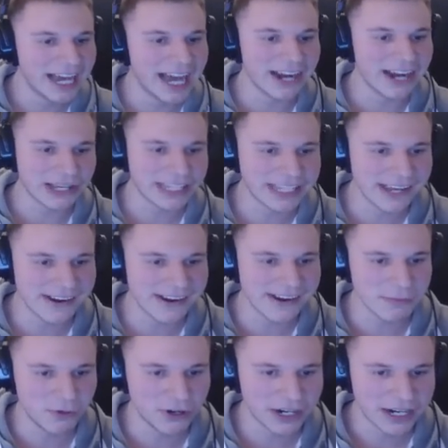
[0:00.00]
I don't care
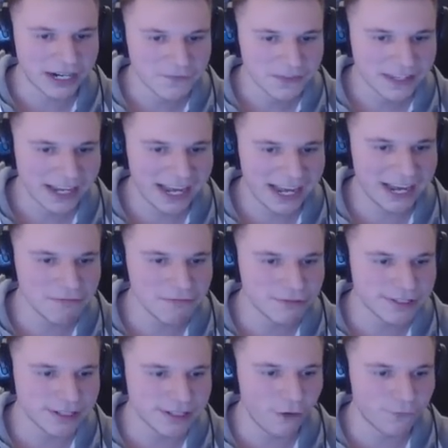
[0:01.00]
anymore. I'm
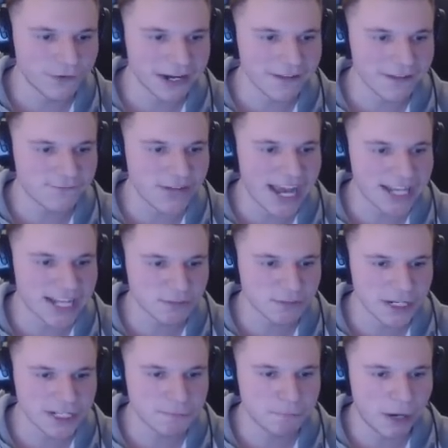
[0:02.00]
so friggin' fast
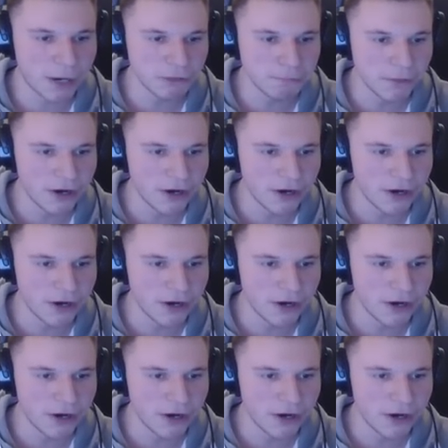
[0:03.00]
with this boat